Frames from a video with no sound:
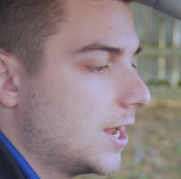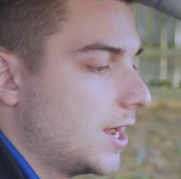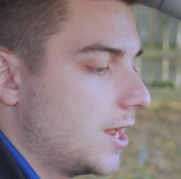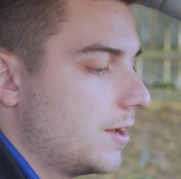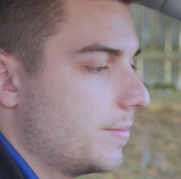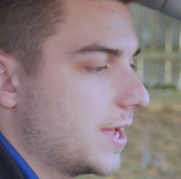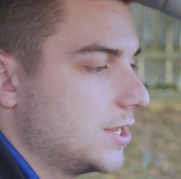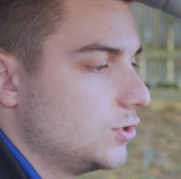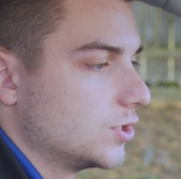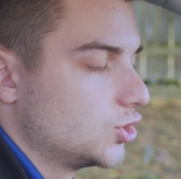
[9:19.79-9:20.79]

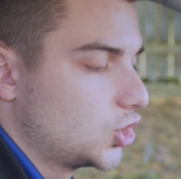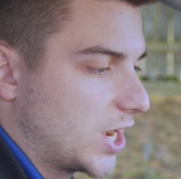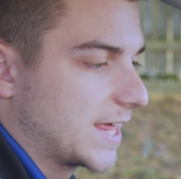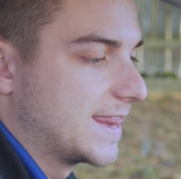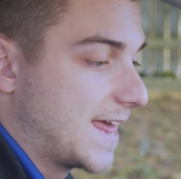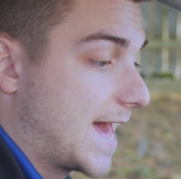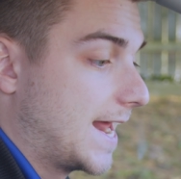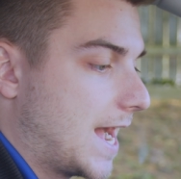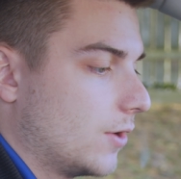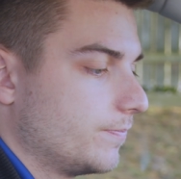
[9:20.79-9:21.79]
and you can check that
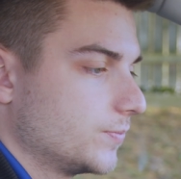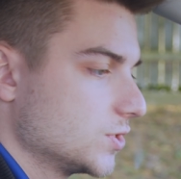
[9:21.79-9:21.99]
out.